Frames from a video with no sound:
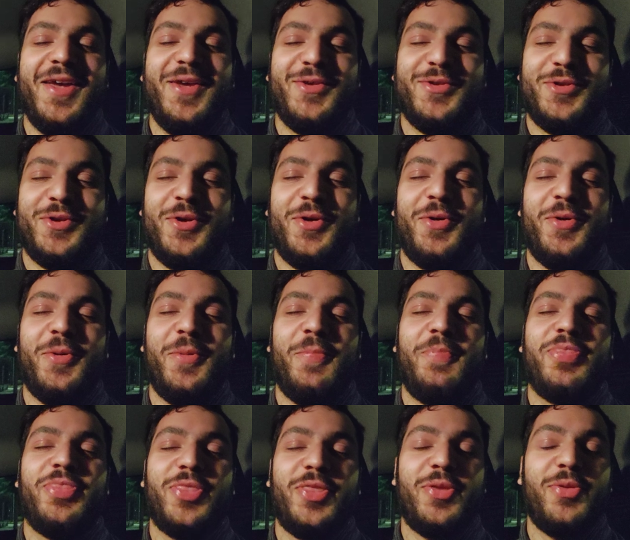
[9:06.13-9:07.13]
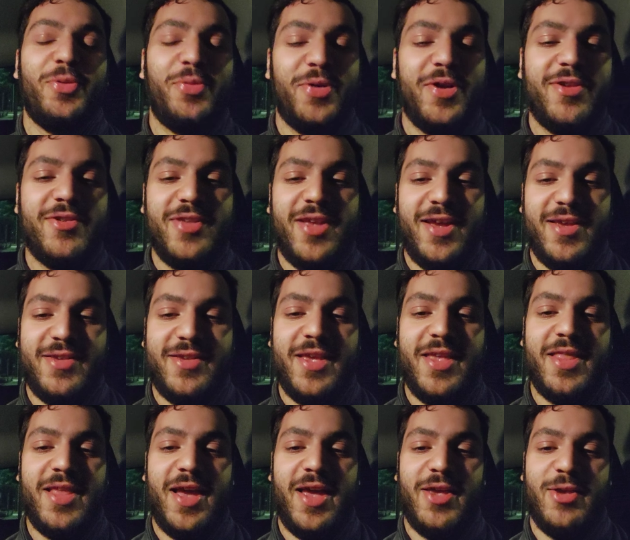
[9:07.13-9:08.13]
So the reason I
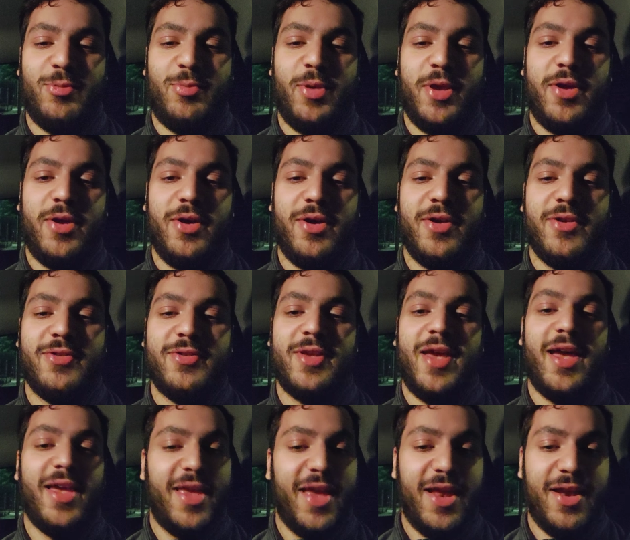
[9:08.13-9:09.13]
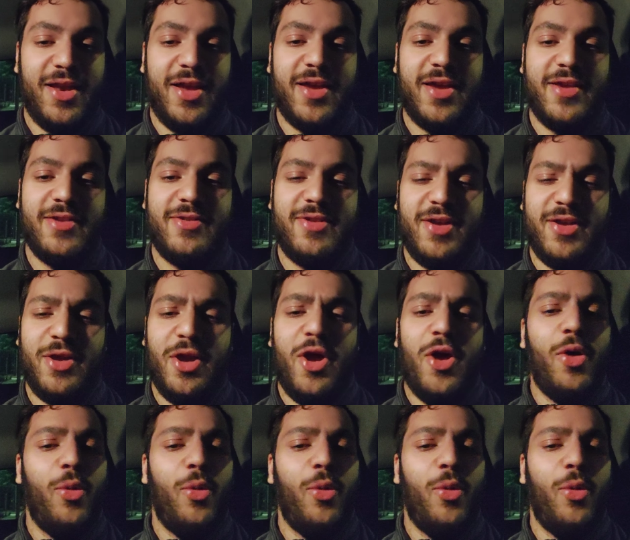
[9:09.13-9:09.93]
say that is because, again, like I said,